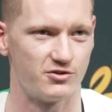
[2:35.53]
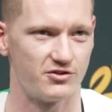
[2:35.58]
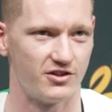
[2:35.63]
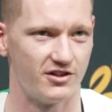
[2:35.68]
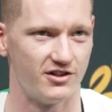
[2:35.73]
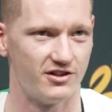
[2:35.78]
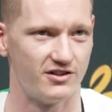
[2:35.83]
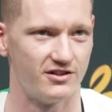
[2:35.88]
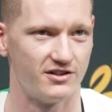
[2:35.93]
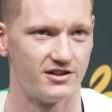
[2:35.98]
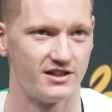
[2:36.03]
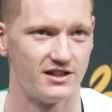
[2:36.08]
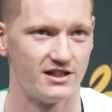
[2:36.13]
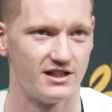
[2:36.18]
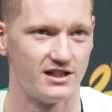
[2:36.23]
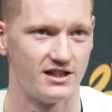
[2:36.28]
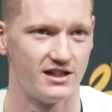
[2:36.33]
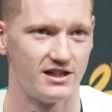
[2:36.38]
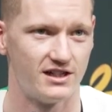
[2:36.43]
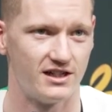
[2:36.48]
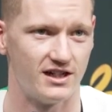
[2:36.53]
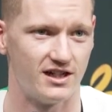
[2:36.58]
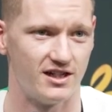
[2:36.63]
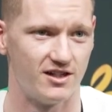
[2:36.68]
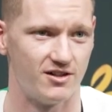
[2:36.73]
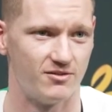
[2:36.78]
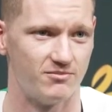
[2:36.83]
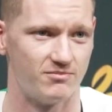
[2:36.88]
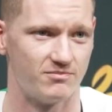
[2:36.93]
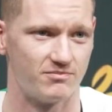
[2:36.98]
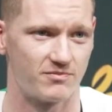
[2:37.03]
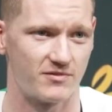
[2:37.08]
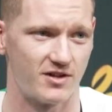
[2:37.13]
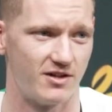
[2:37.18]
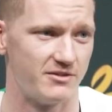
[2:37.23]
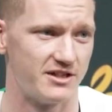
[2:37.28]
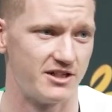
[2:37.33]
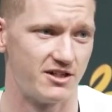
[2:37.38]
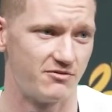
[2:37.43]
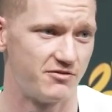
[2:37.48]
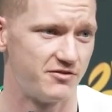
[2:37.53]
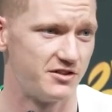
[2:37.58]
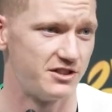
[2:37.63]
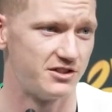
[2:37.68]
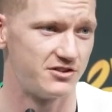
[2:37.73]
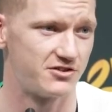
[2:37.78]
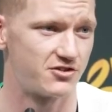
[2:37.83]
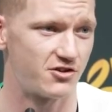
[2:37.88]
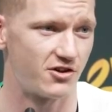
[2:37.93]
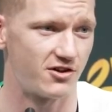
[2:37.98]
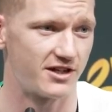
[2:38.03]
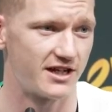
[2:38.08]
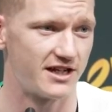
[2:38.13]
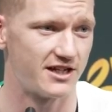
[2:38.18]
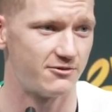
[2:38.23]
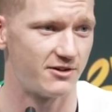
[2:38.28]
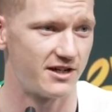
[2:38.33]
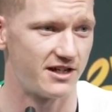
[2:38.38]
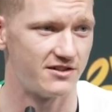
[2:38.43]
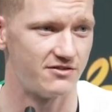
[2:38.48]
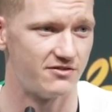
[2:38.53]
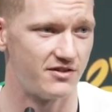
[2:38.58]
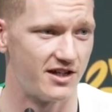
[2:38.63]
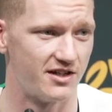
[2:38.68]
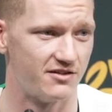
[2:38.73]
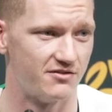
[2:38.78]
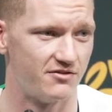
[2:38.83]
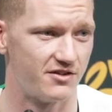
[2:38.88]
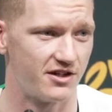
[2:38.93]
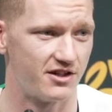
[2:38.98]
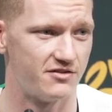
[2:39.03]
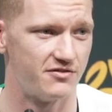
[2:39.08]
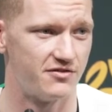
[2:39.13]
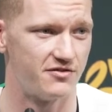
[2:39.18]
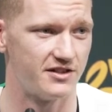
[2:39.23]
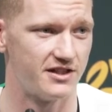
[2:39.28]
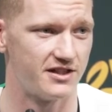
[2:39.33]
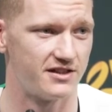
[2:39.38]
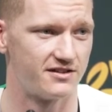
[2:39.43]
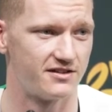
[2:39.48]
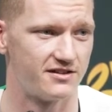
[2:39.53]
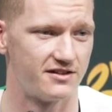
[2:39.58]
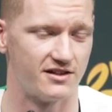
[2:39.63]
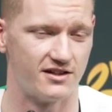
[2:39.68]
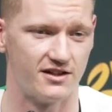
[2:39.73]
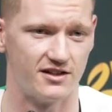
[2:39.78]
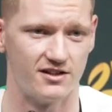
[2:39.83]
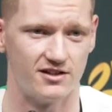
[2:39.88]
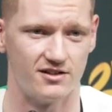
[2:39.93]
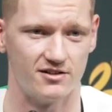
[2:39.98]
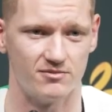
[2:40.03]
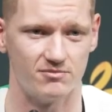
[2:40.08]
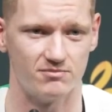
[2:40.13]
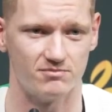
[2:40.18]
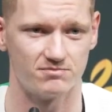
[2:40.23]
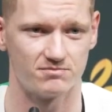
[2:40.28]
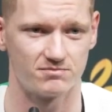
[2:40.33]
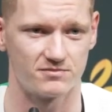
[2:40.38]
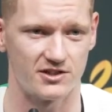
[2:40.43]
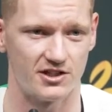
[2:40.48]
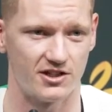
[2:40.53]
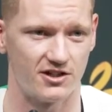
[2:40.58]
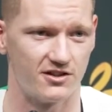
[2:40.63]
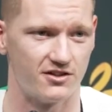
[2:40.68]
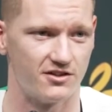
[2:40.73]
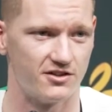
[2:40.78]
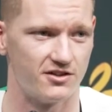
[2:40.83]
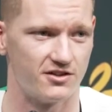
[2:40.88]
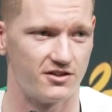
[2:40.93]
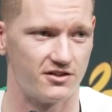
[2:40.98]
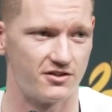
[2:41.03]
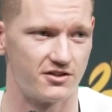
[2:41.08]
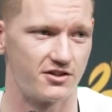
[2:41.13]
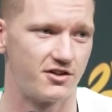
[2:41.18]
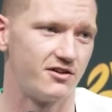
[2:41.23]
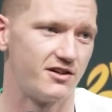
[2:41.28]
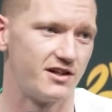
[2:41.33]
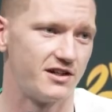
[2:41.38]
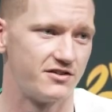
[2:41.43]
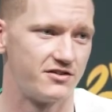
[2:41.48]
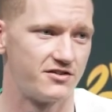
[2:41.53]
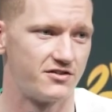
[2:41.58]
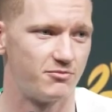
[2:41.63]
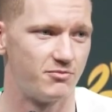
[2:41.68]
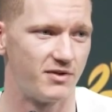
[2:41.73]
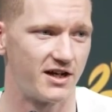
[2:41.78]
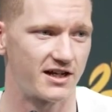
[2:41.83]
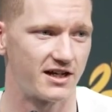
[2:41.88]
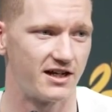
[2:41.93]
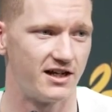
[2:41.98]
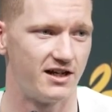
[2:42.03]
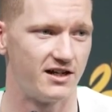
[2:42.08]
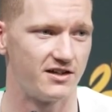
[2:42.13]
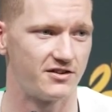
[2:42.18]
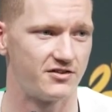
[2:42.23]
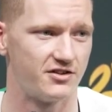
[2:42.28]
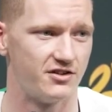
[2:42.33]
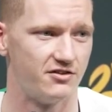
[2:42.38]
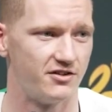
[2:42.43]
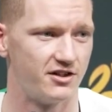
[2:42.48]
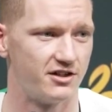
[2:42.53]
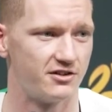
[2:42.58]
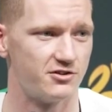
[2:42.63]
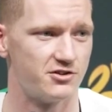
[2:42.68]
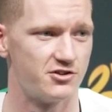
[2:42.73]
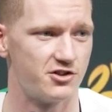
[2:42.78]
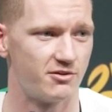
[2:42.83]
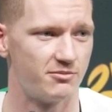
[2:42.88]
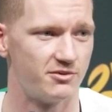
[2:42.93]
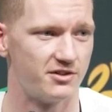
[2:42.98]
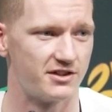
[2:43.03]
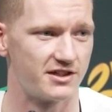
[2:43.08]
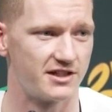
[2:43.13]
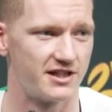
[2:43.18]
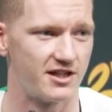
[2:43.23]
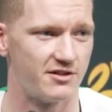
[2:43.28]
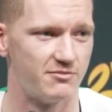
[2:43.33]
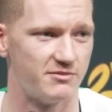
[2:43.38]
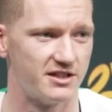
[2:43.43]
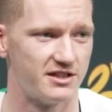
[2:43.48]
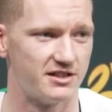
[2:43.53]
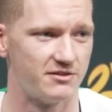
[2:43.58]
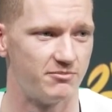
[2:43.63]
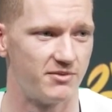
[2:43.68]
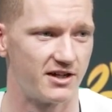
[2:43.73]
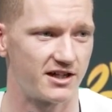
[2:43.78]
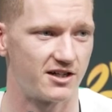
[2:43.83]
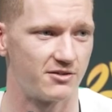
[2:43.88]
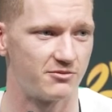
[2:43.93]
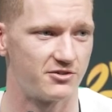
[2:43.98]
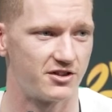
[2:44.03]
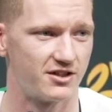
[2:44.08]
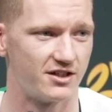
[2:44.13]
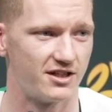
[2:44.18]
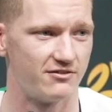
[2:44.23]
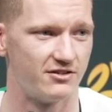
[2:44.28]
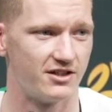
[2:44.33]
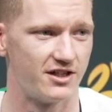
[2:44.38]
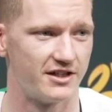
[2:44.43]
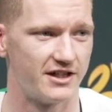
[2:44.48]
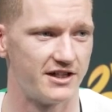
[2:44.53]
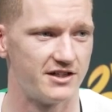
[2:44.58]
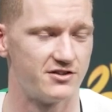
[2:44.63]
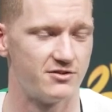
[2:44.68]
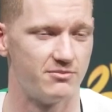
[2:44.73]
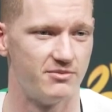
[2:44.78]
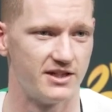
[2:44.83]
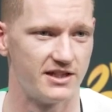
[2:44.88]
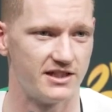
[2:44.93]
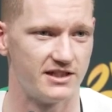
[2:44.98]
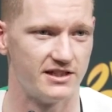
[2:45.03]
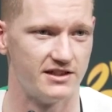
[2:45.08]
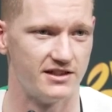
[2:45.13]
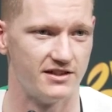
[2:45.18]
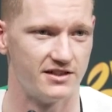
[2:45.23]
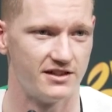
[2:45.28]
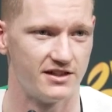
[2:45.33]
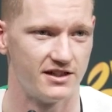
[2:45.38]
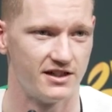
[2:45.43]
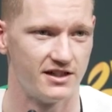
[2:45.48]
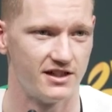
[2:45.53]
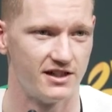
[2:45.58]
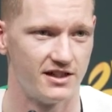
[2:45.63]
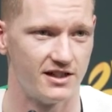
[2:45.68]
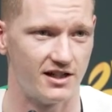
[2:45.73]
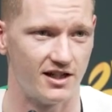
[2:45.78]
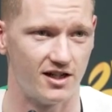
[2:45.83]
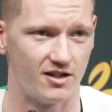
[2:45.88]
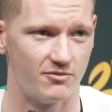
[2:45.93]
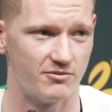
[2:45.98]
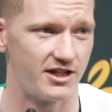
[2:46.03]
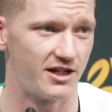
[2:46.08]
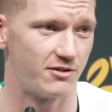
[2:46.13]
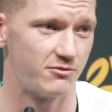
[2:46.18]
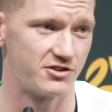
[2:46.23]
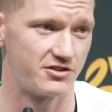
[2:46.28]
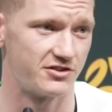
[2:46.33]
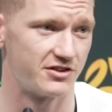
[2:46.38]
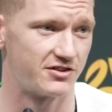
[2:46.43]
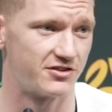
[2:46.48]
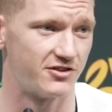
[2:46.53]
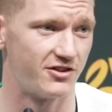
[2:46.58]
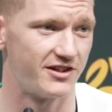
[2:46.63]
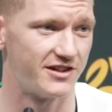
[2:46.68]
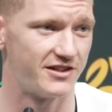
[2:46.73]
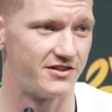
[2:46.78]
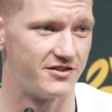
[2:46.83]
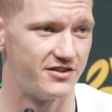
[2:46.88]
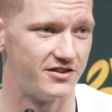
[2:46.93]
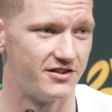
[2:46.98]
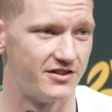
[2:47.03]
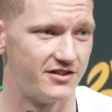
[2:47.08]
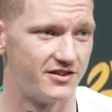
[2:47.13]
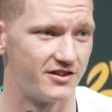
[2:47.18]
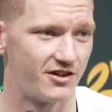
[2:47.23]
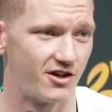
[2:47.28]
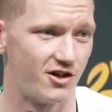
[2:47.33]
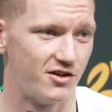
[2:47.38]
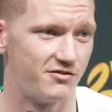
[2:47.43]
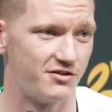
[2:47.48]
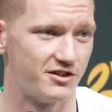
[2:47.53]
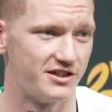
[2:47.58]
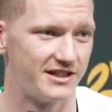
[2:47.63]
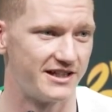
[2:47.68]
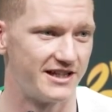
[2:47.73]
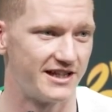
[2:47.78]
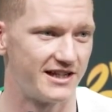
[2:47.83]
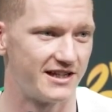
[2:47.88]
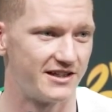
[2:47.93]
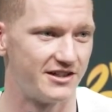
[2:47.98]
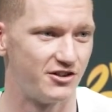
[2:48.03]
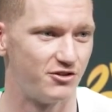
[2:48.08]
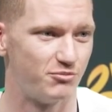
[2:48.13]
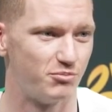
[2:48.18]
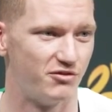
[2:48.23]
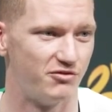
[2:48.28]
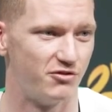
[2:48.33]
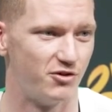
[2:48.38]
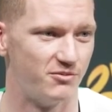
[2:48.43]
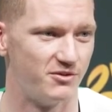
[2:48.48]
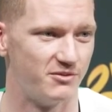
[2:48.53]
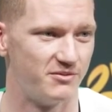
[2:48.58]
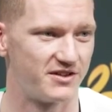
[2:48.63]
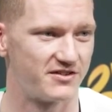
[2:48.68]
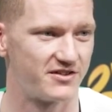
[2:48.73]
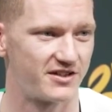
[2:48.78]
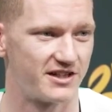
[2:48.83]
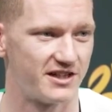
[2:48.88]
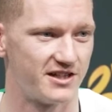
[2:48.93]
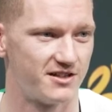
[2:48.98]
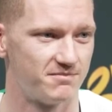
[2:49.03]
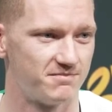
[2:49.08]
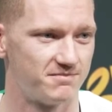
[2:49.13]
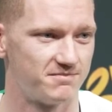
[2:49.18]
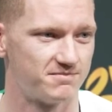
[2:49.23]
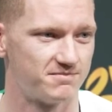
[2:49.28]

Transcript: So, I mean, I'm feeling strong anyway and very fit. You know, the guys back at Hearts did a very good job at getting me back up to the level I need to be. And yeah, I'm just excited to hopefully get out there and perform the best I can.